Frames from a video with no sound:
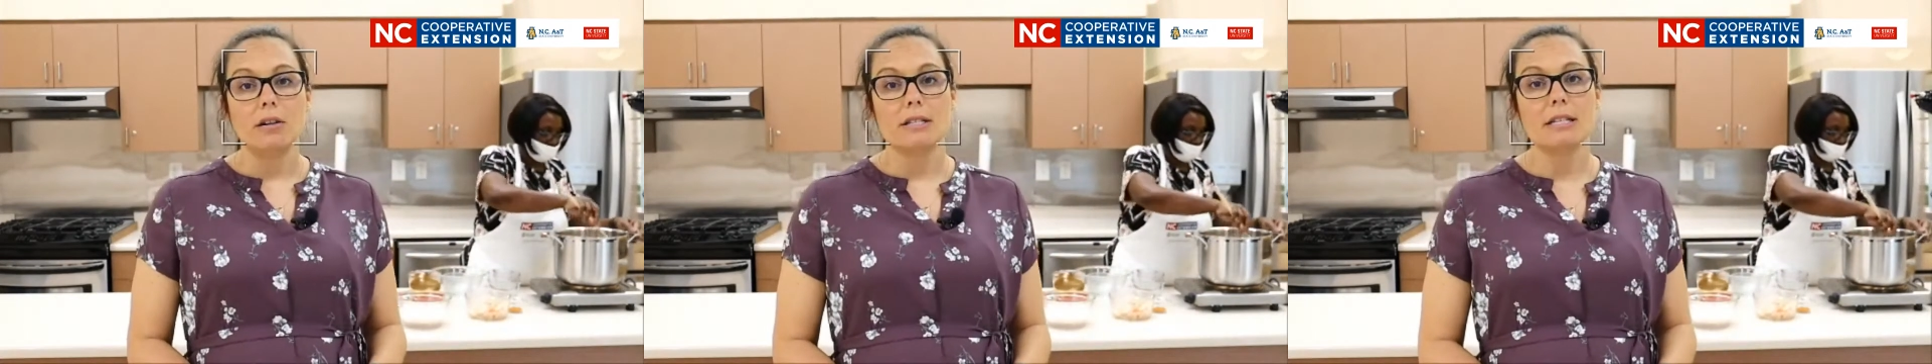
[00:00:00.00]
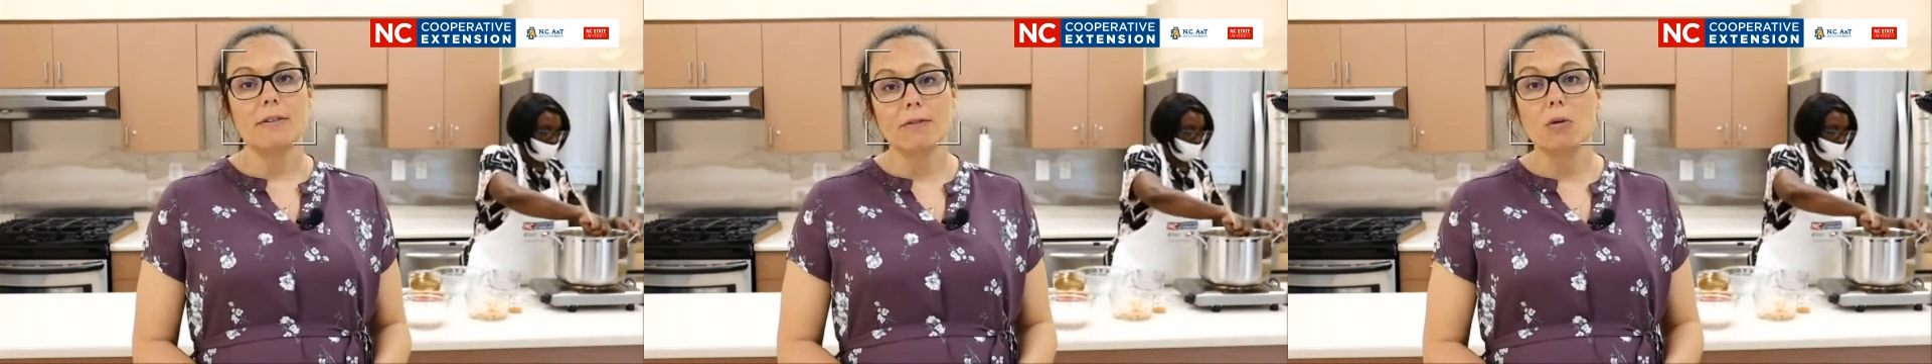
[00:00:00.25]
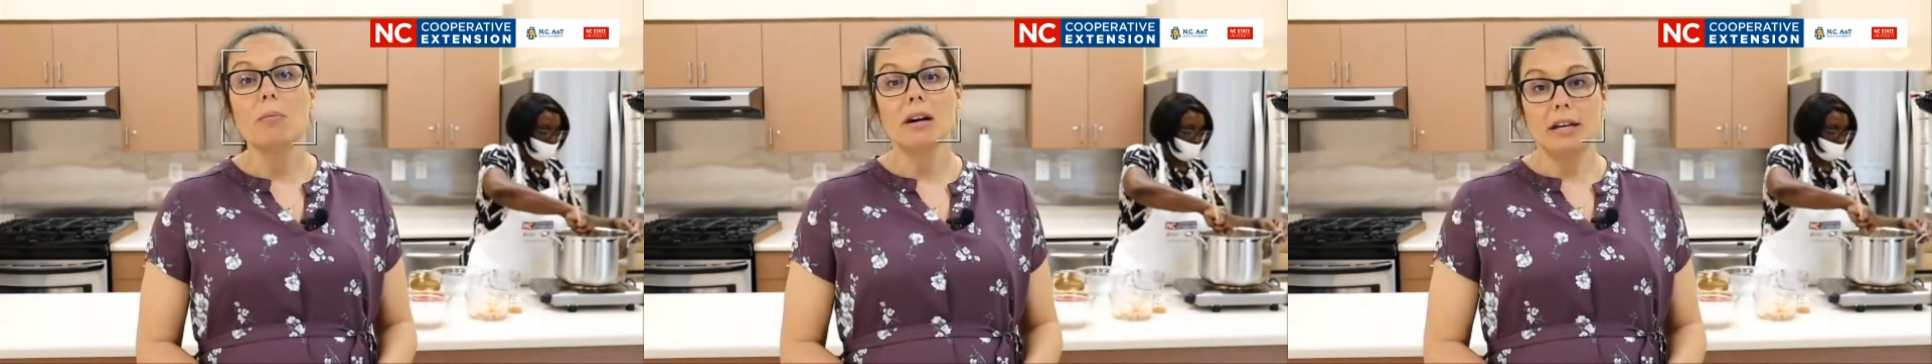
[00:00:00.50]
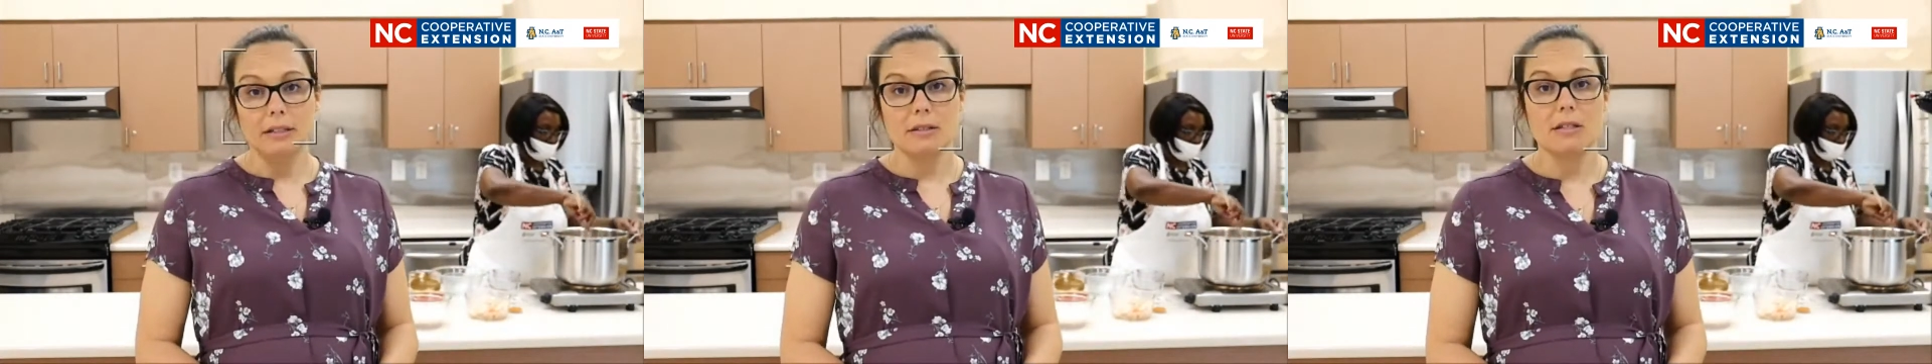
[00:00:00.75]
several
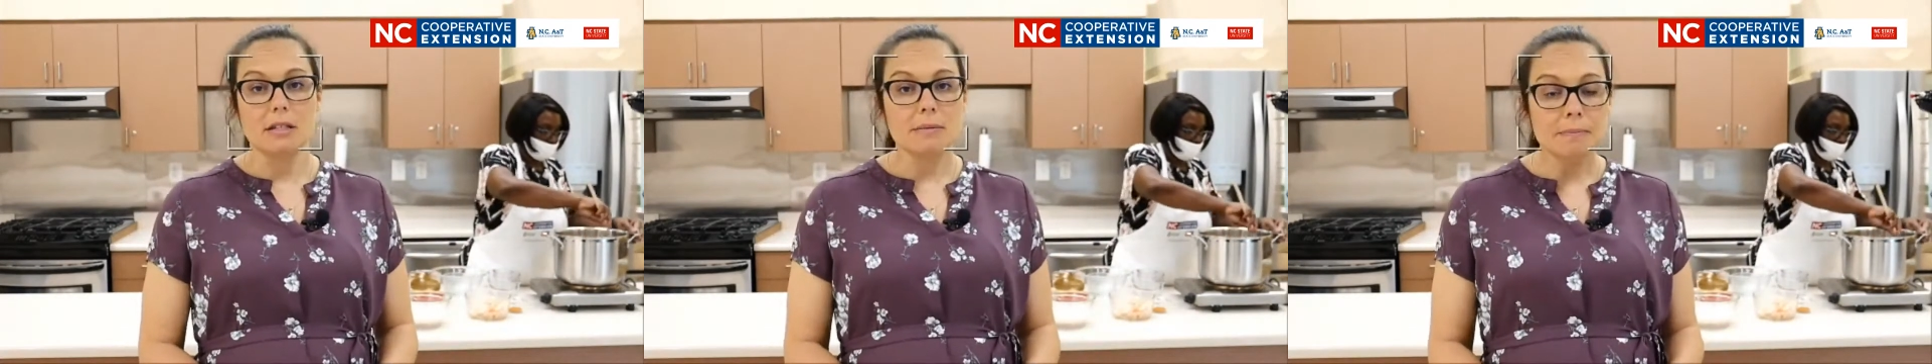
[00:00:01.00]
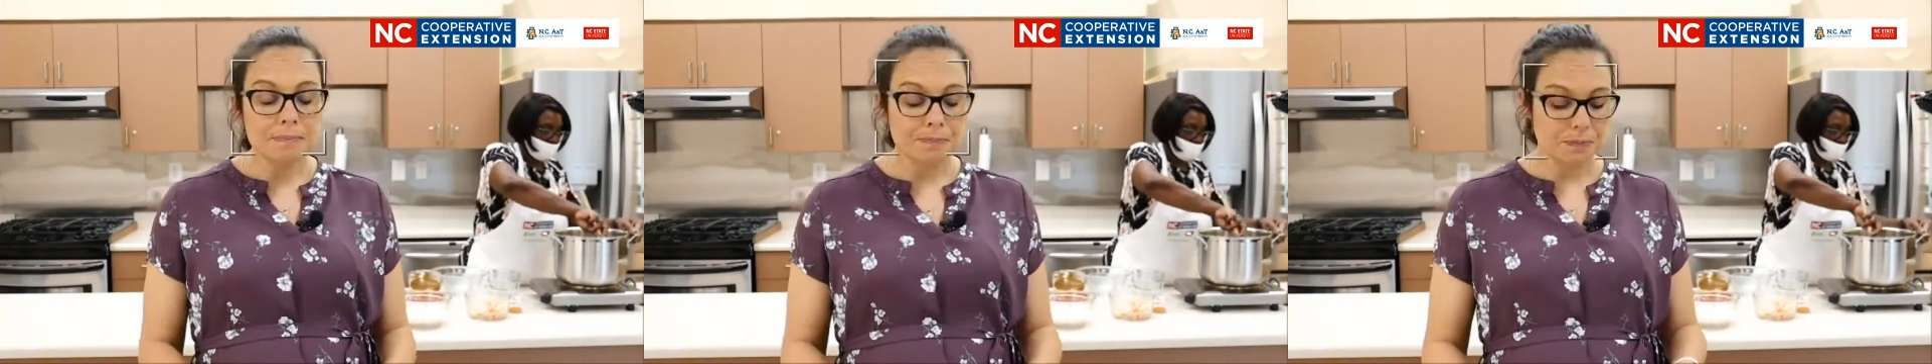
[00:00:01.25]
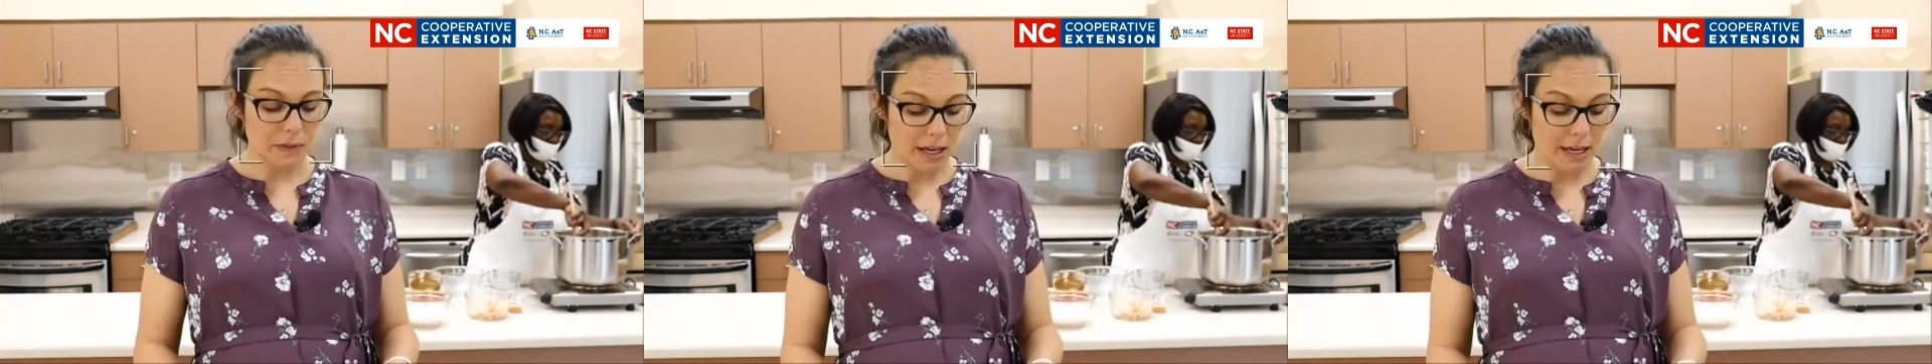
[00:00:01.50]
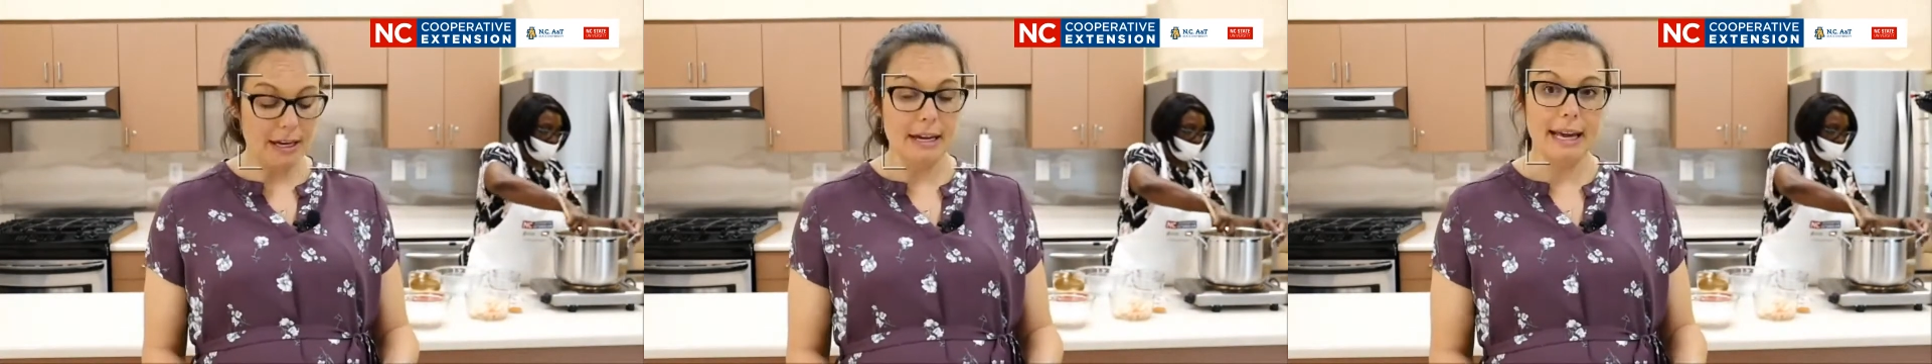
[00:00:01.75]
months
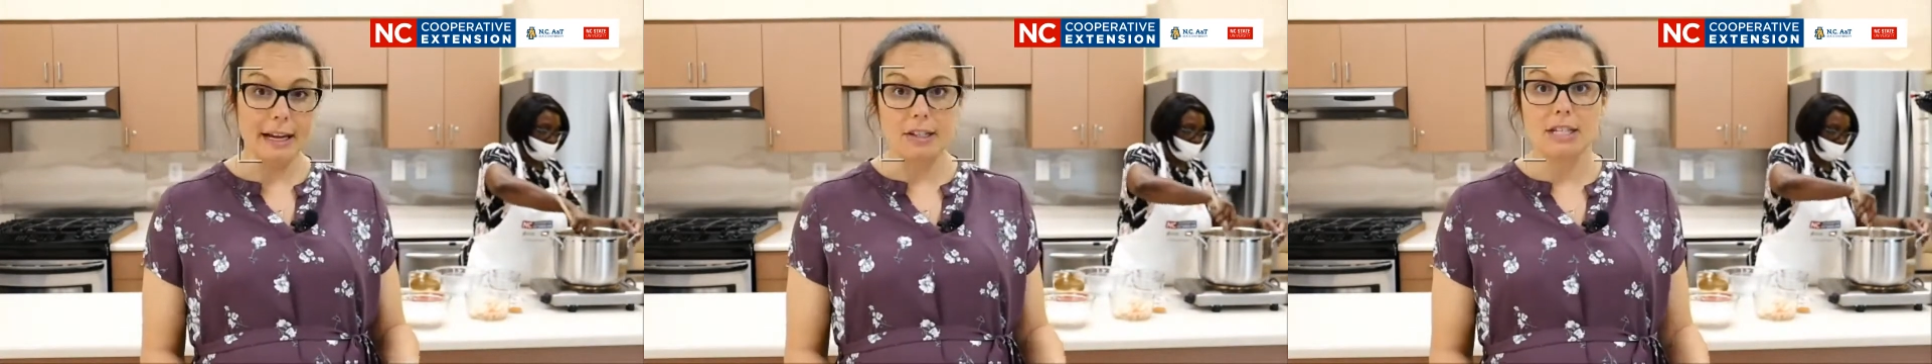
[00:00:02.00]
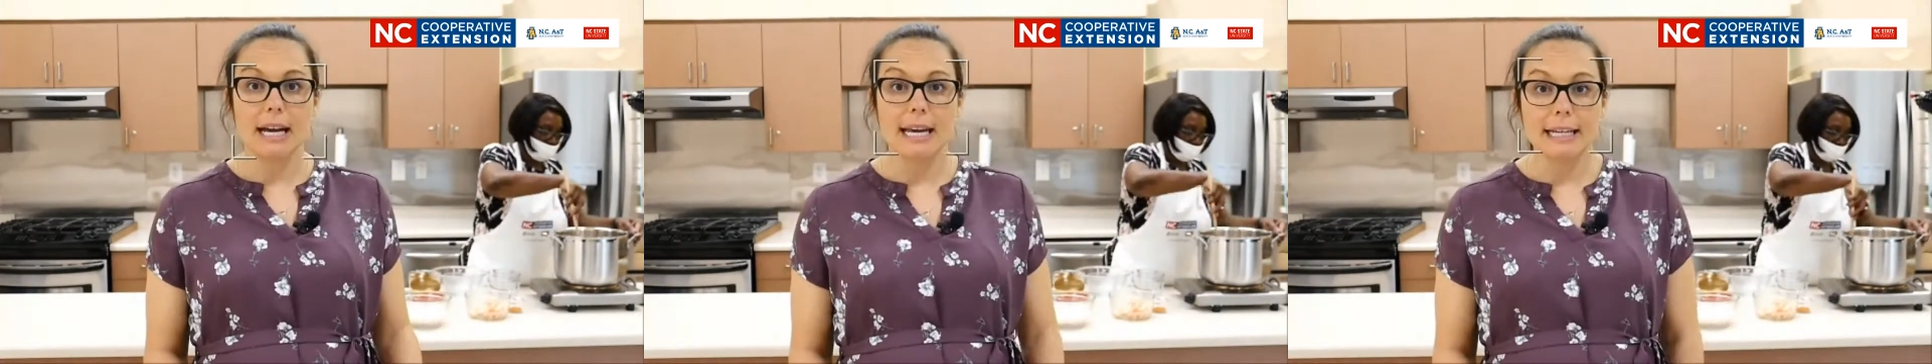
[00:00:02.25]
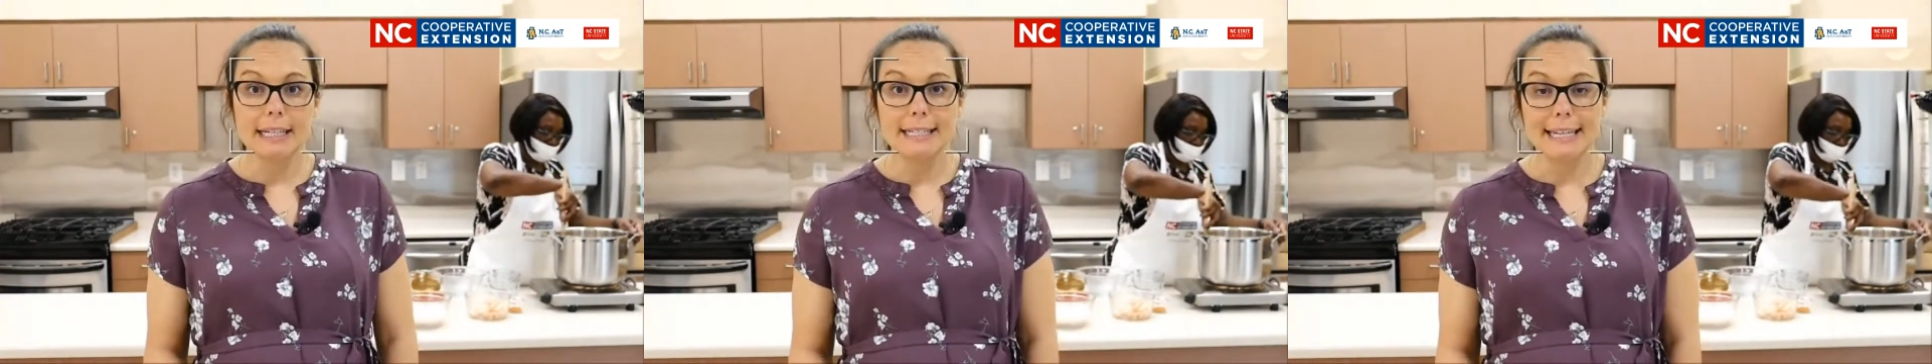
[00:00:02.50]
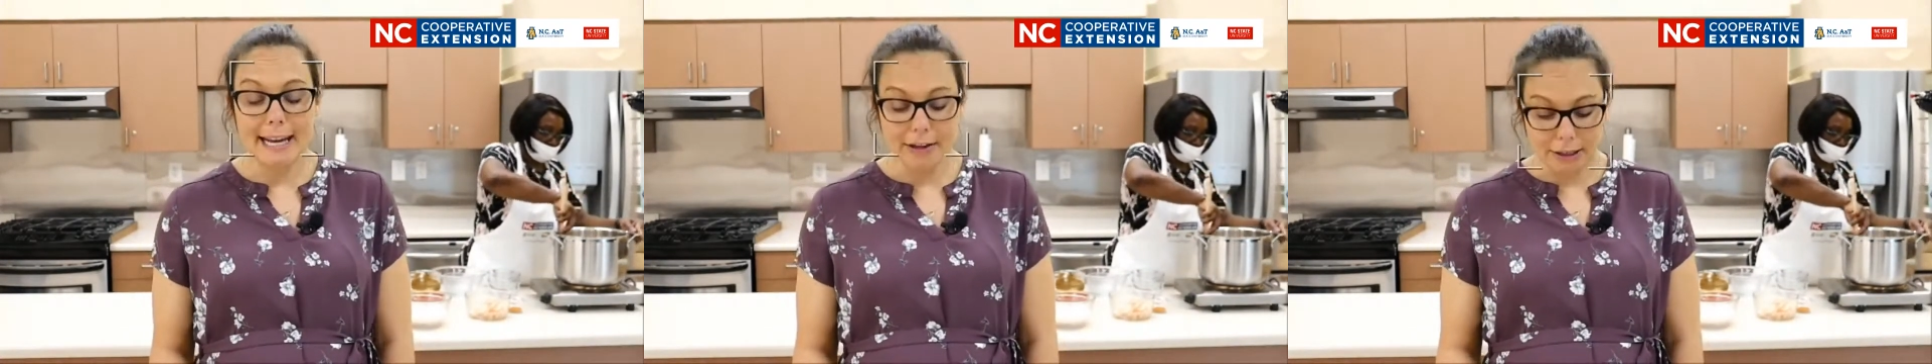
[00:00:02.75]
in an airtight
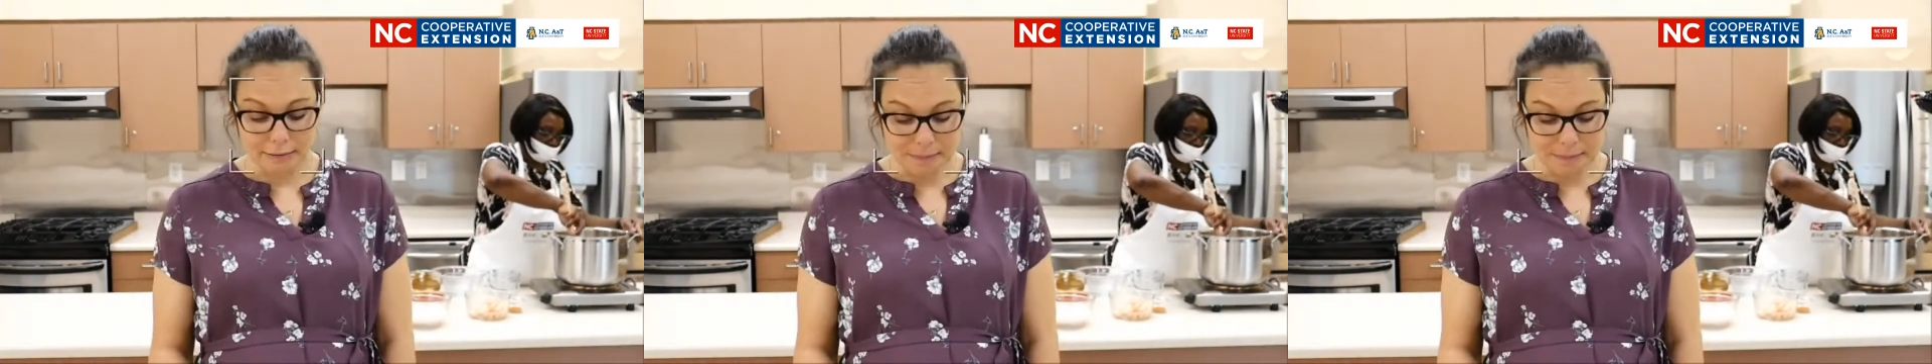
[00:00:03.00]
container.